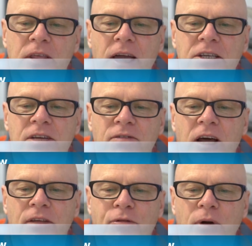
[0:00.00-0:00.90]
with the
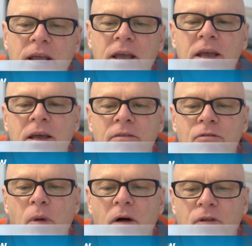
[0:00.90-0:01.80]
A7R3
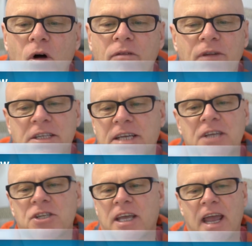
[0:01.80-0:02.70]
for my vlog.
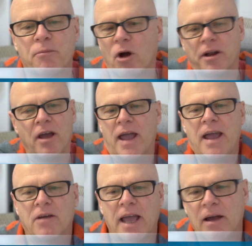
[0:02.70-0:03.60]
Fantastic camera. I know
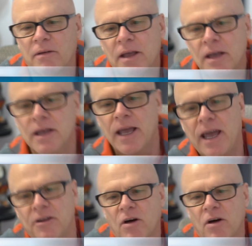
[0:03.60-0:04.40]
how how how